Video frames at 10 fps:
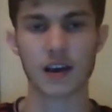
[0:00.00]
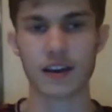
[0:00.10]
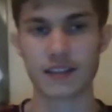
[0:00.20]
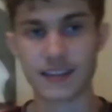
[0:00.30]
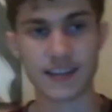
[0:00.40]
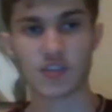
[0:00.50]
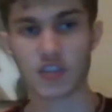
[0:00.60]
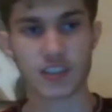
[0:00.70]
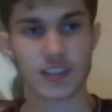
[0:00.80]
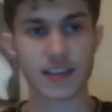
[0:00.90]

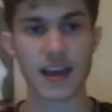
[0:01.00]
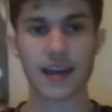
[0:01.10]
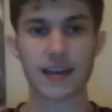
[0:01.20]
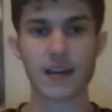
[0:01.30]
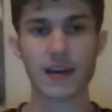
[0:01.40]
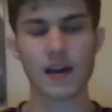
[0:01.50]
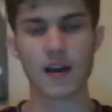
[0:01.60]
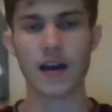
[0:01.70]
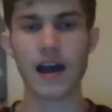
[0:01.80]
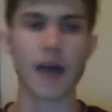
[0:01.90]
decisions to take
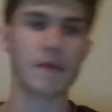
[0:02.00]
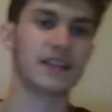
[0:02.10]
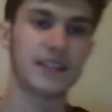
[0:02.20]
Amad